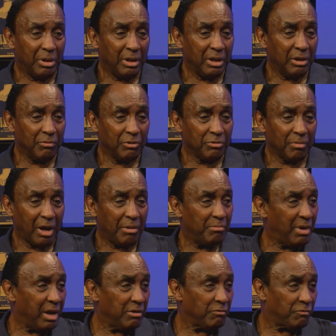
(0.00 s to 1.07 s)
It was my
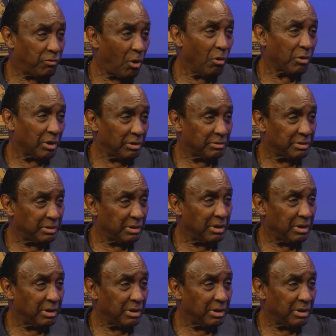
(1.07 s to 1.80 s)
main focus.